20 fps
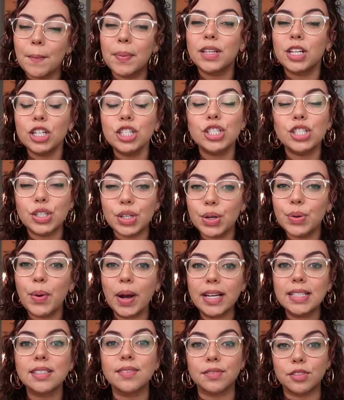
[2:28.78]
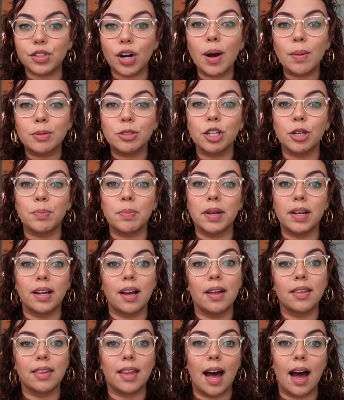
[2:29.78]
but there's new ways of
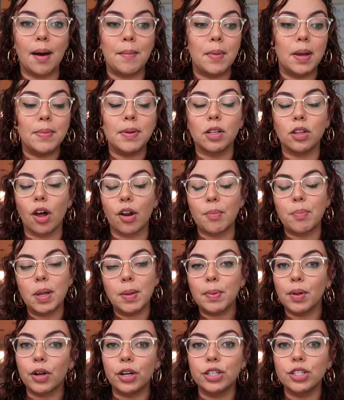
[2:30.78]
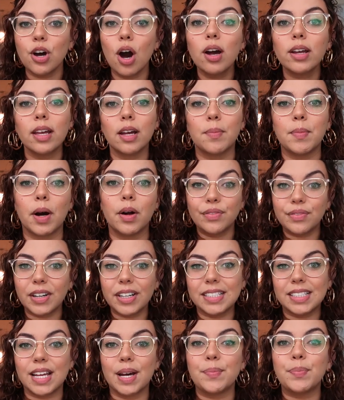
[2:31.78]
dropshipping that maybe a lot of people aren't talking about. For
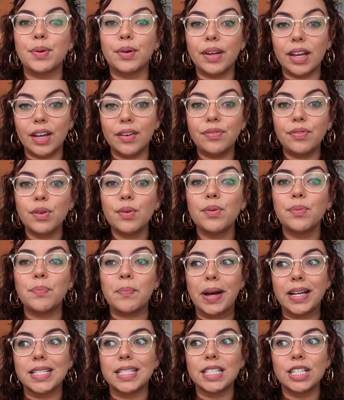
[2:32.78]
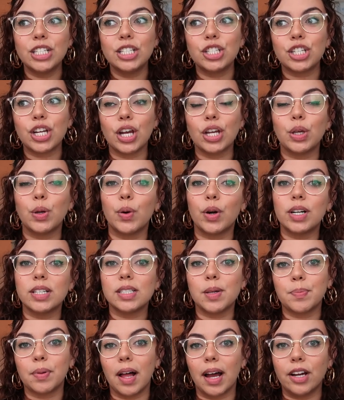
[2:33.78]
example, if you message your
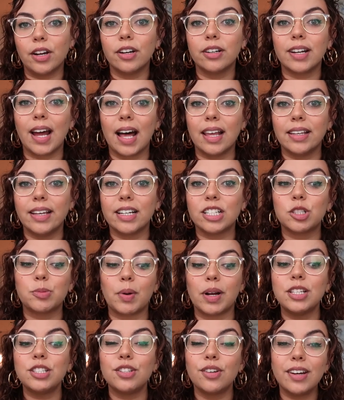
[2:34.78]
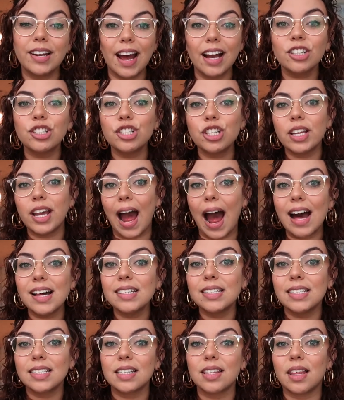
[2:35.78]
supplier on AliExpress, you can actually
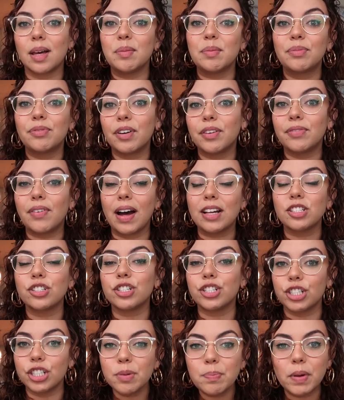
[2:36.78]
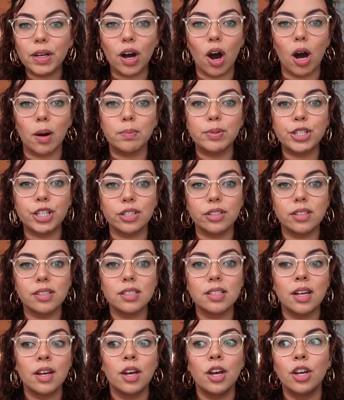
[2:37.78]
ask them for faster shipping options.
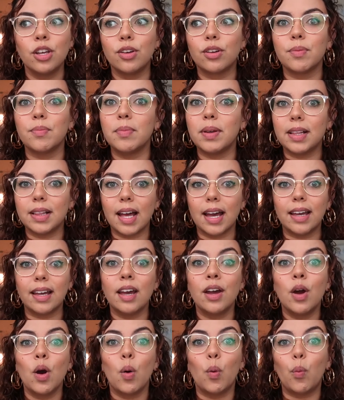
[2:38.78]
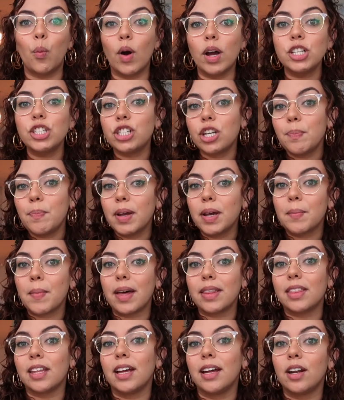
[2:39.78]
You can be like, what shipping
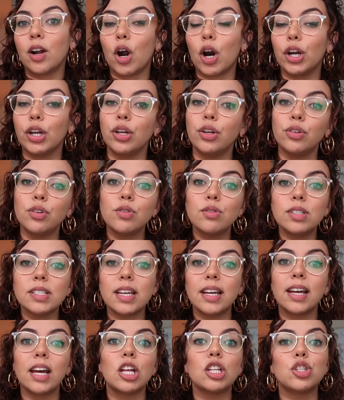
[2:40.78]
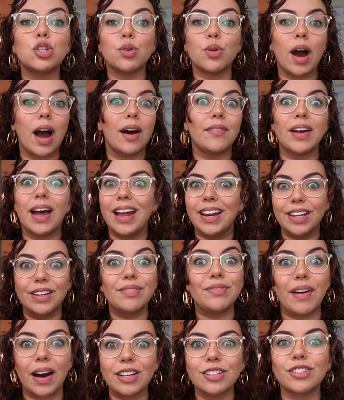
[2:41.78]
method are you using? Do you have any
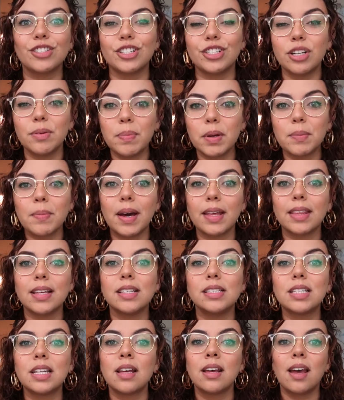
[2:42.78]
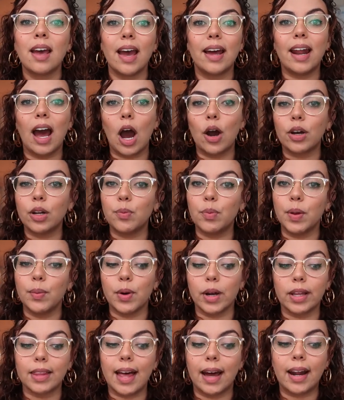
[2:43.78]
faster shipping methods? And how can we
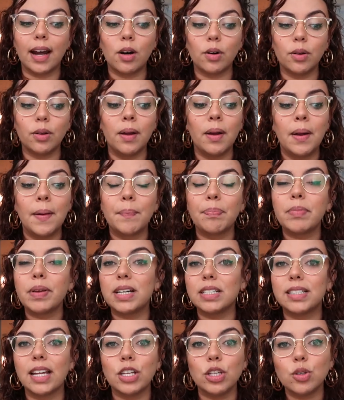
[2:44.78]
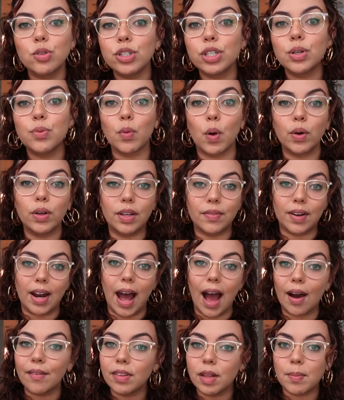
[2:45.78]
work that out? Because they usually won't even
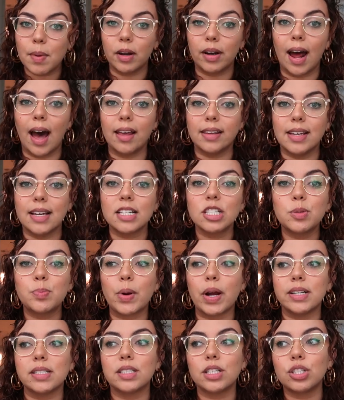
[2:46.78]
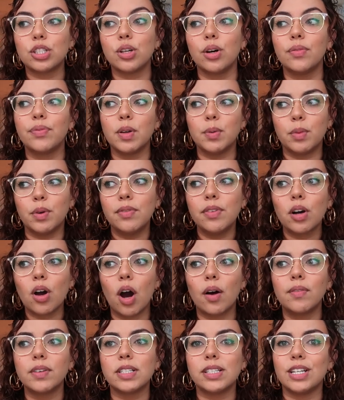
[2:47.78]
have them on AliExpress. So if you move the
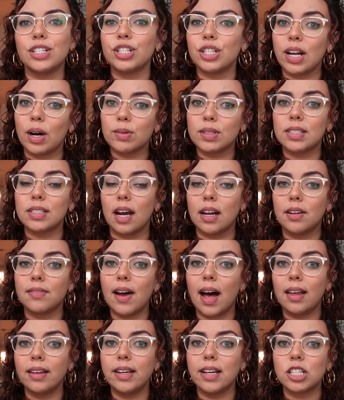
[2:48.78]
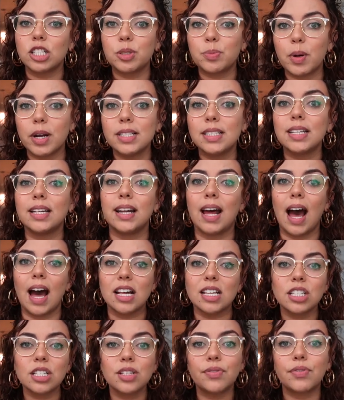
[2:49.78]
conversation outside of AliExpress and
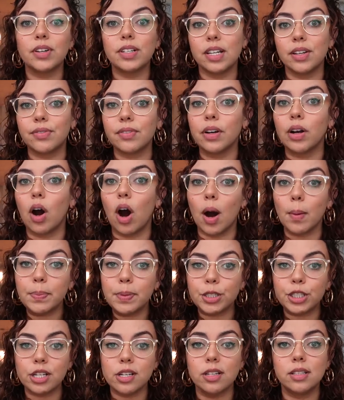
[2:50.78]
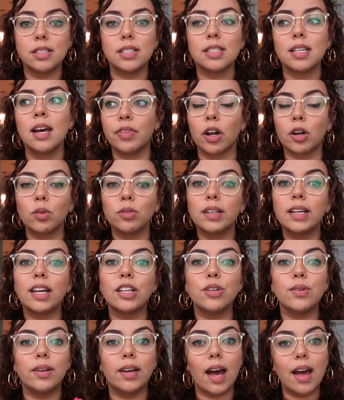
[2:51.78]
ask for different options, not only
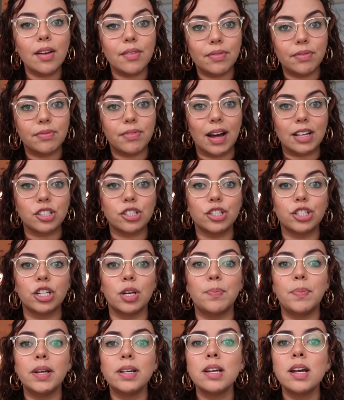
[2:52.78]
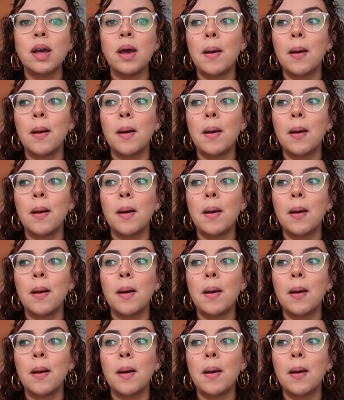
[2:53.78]
can you get faster shipping,